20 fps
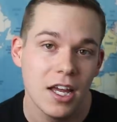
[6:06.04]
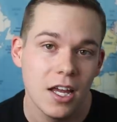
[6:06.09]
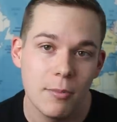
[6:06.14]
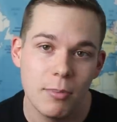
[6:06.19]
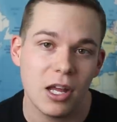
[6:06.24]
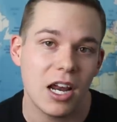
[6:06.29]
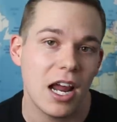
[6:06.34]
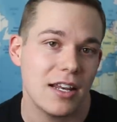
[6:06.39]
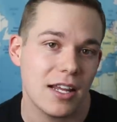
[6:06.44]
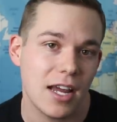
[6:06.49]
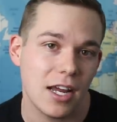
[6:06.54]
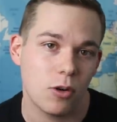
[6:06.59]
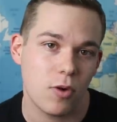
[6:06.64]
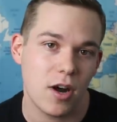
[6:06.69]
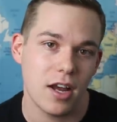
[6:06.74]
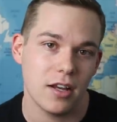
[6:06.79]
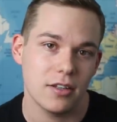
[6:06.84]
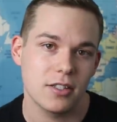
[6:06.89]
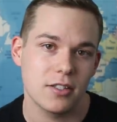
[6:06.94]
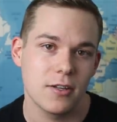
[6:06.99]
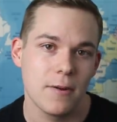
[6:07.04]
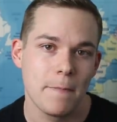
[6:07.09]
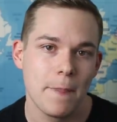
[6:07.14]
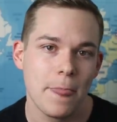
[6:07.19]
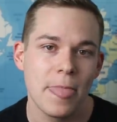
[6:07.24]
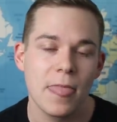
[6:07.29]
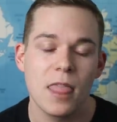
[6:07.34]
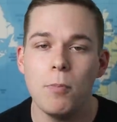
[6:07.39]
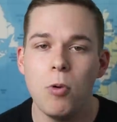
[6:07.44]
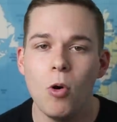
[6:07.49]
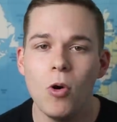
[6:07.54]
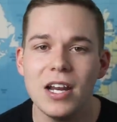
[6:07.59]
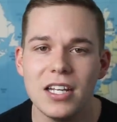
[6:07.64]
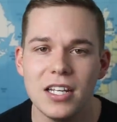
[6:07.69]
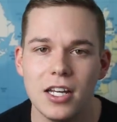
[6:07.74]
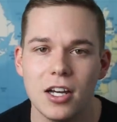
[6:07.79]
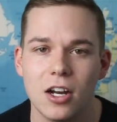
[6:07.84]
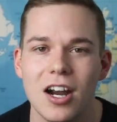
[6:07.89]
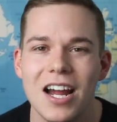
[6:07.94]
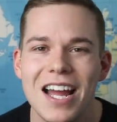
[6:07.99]
But I digress. The point
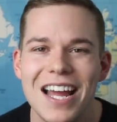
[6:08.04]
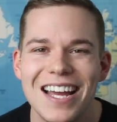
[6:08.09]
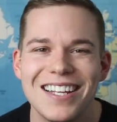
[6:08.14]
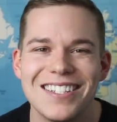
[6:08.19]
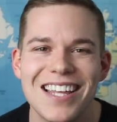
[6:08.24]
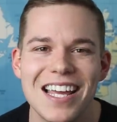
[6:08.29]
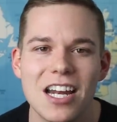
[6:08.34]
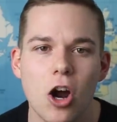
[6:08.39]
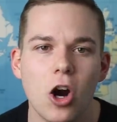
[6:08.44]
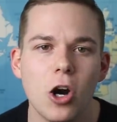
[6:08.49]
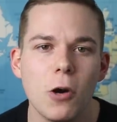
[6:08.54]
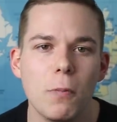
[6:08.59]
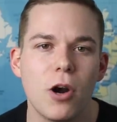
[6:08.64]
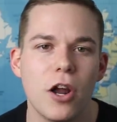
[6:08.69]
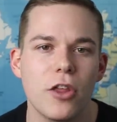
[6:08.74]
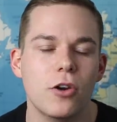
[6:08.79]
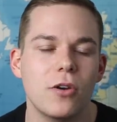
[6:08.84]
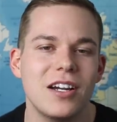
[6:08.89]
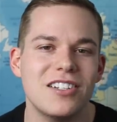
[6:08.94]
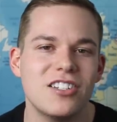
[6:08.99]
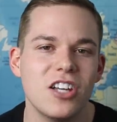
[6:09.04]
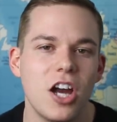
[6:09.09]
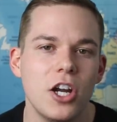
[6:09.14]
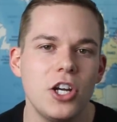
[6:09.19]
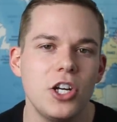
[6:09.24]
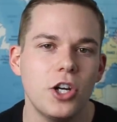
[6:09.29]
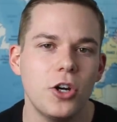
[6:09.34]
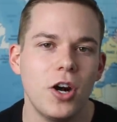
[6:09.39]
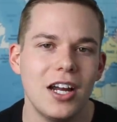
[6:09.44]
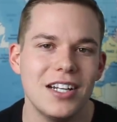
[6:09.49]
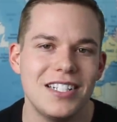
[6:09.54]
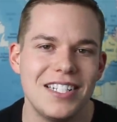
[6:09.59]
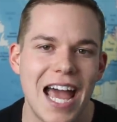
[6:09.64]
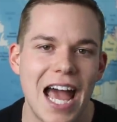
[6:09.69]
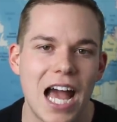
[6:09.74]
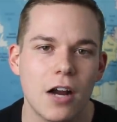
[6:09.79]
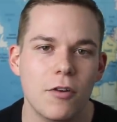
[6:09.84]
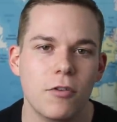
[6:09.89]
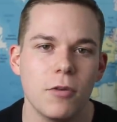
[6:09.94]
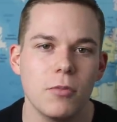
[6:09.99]
here is that our brother is under
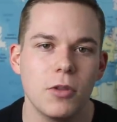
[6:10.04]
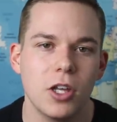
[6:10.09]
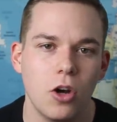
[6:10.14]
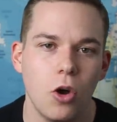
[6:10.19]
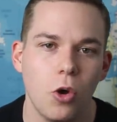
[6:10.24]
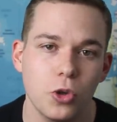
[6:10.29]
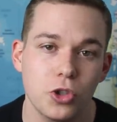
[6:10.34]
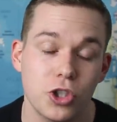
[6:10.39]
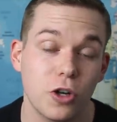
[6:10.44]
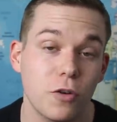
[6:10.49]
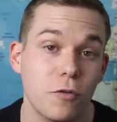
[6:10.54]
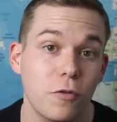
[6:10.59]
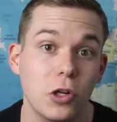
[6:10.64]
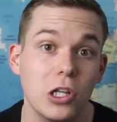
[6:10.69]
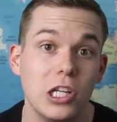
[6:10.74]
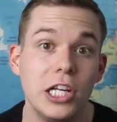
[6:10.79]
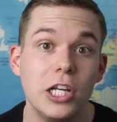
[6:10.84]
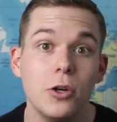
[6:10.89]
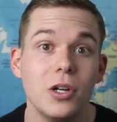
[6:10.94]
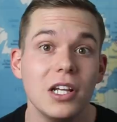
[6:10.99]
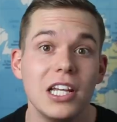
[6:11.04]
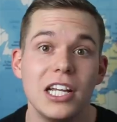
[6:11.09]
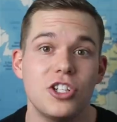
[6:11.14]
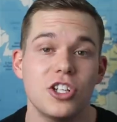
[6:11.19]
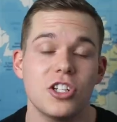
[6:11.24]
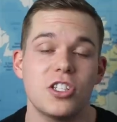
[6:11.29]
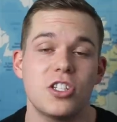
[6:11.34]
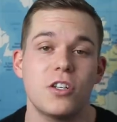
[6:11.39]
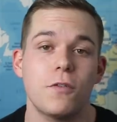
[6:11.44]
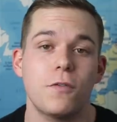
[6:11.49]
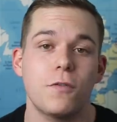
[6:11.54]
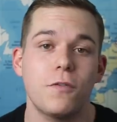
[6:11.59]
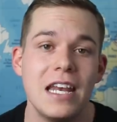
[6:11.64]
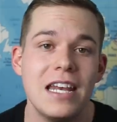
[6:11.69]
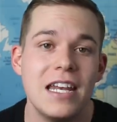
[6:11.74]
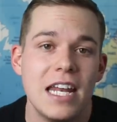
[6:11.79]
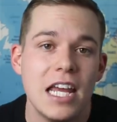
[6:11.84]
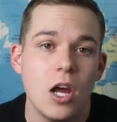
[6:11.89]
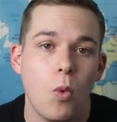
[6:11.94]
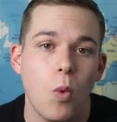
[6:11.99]
attack from the culture for literally just
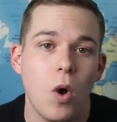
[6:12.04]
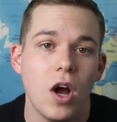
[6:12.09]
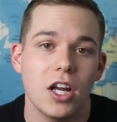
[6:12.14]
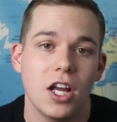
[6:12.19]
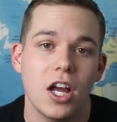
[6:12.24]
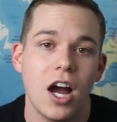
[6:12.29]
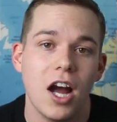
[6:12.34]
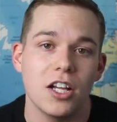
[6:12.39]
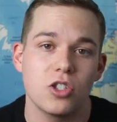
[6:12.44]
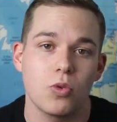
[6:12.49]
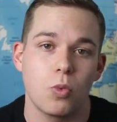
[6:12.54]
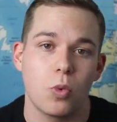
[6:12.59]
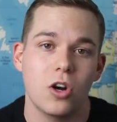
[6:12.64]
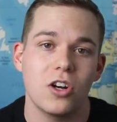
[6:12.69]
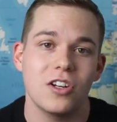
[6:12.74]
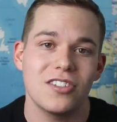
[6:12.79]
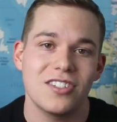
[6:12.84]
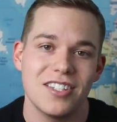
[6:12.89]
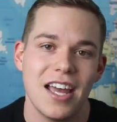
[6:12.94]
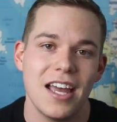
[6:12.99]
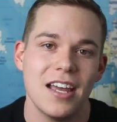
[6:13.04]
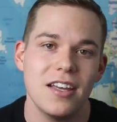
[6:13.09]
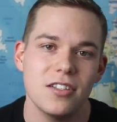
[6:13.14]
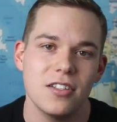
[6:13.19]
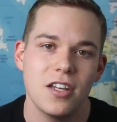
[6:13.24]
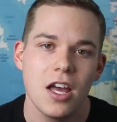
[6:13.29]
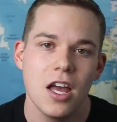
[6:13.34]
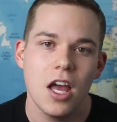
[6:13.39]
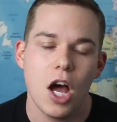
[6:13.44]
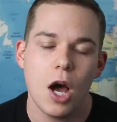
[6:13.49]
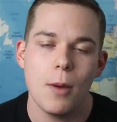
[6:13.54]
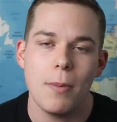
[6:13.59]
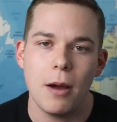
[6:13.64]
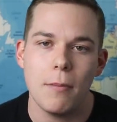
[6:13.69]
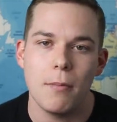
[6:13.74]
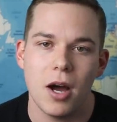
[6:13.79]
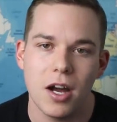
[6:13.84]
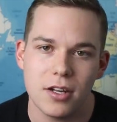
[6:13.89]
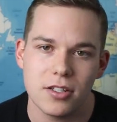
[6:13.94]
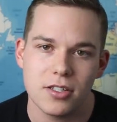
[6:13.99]
defending what God's word says about
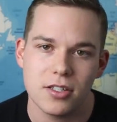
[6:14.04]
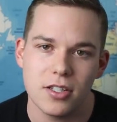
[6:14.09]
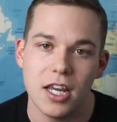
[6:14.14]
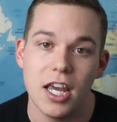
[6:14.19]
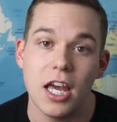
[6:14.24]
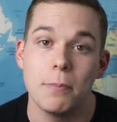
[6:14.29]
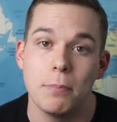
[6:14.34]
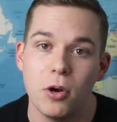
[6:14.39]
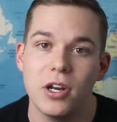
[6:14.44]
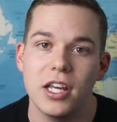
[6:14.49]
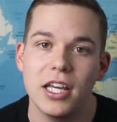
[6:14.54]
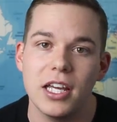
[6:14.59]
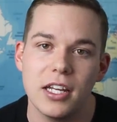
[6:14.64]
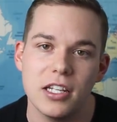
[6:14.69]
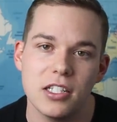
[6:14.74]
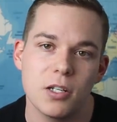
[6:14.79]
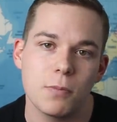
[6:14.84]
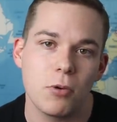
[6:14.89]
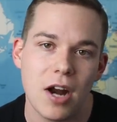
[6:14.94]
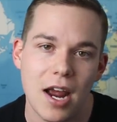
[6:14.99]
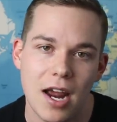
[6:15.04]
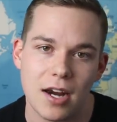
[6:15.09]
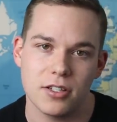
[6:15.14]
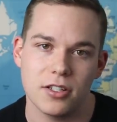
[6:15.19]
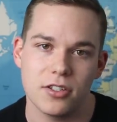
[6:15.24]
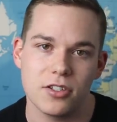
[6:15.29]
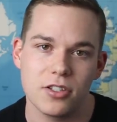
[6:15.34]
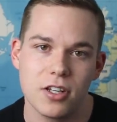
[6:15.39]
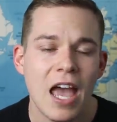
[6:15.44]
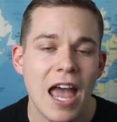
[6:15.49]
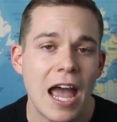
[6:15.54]
modesty and putting it into practice.